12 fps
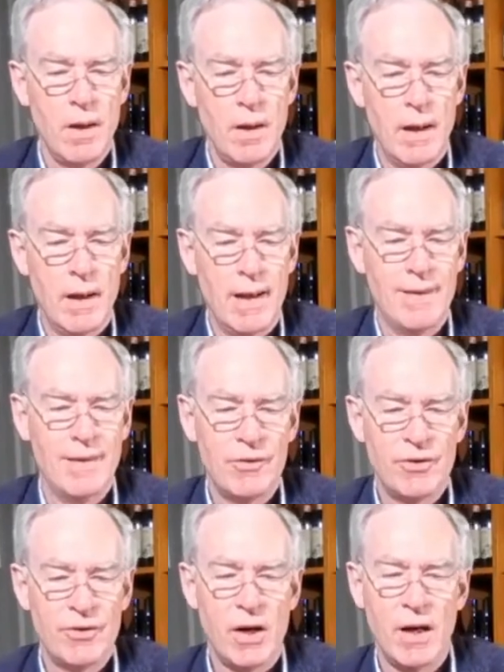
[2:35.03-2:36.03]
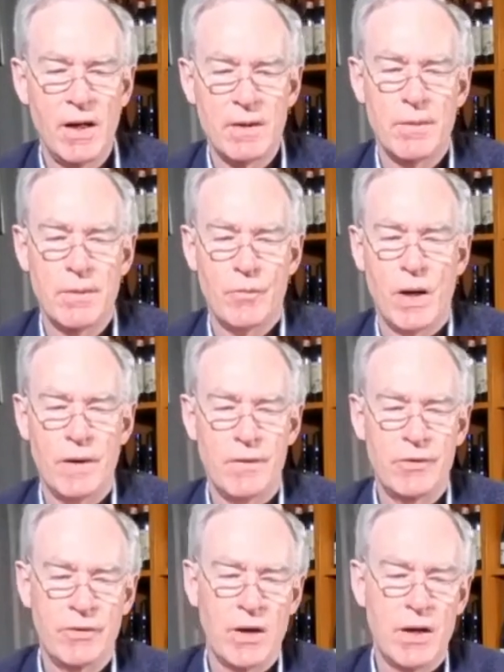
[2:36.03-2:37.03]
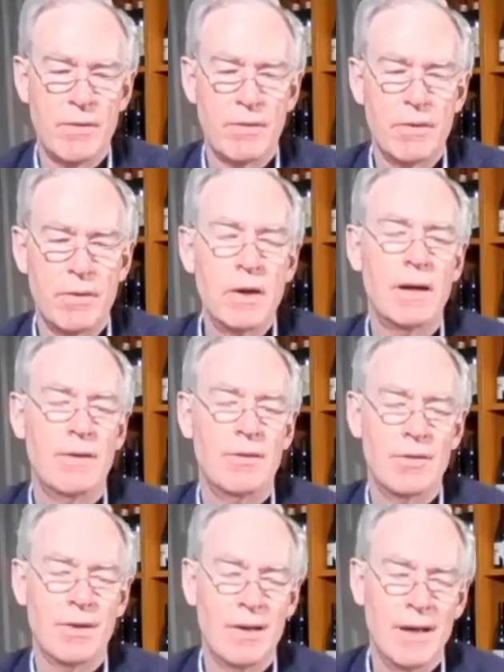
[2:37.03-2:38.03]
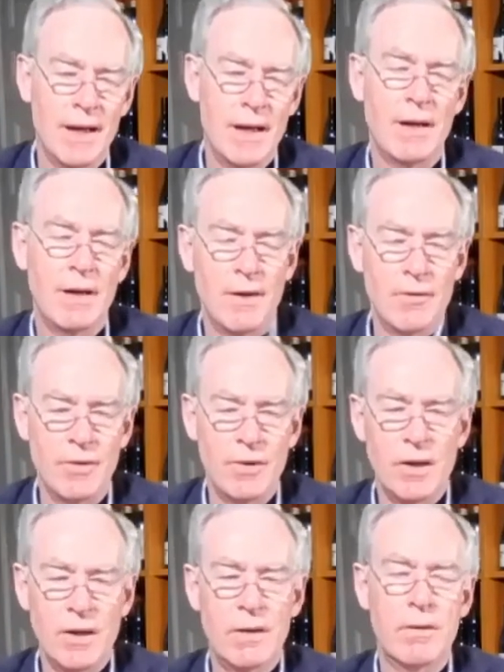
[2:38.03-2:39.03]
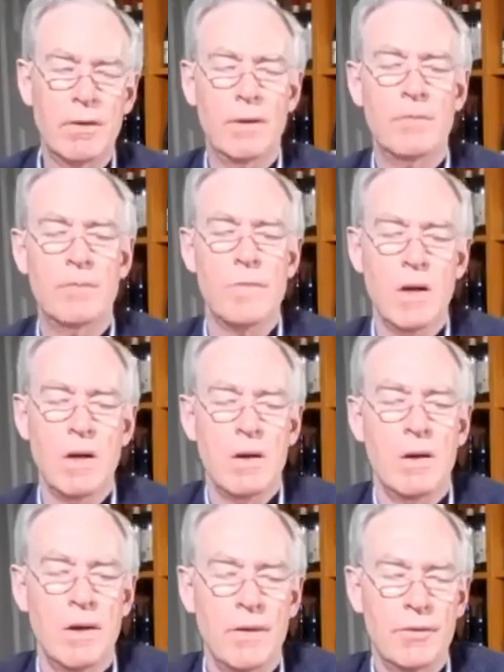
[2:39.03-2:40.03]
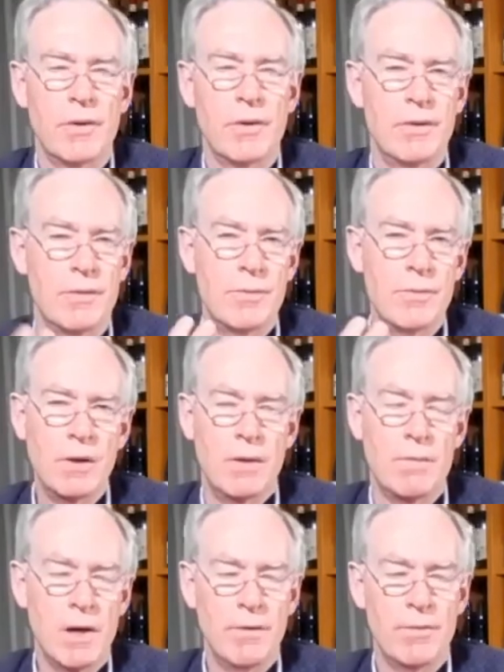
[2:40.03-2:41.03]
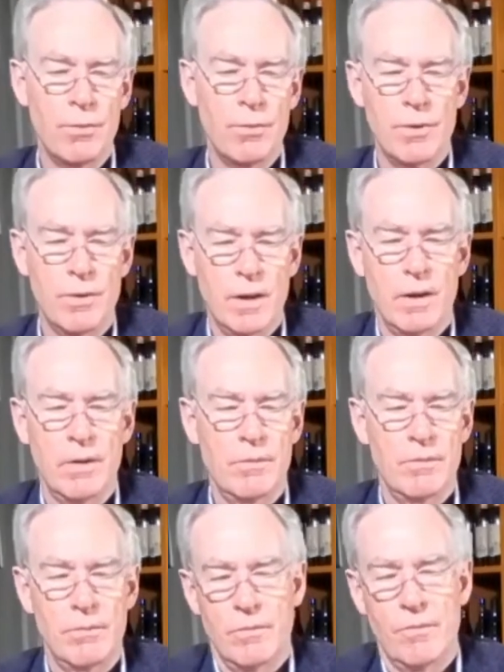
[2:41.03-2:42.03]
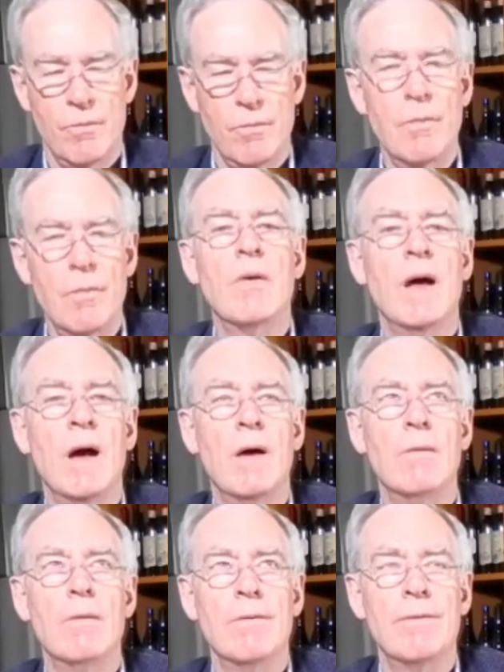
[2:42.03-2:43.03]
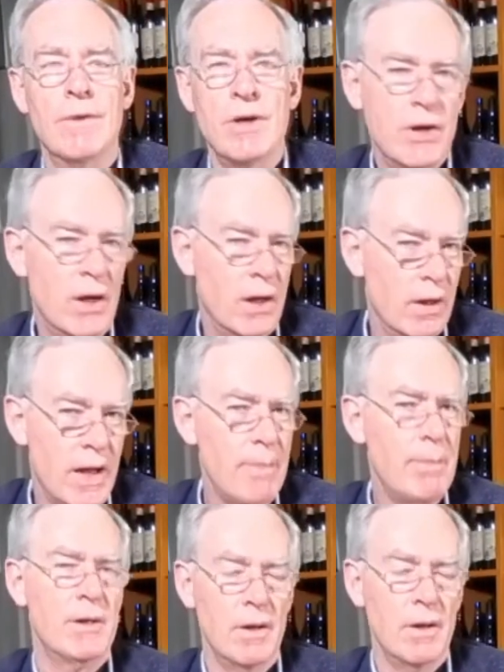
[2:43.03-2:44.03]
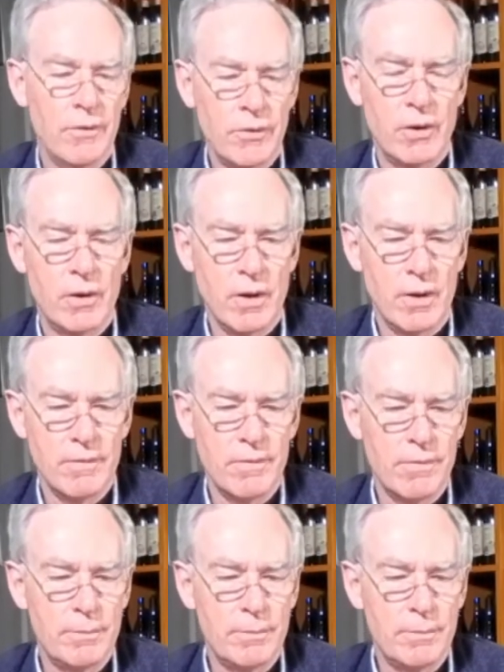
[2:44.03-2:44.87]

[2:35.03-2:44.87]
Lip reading: It's tight and it's savoury, it's layered and it's lingering. It's got this really mouth-watering, refreshing, appetising kind of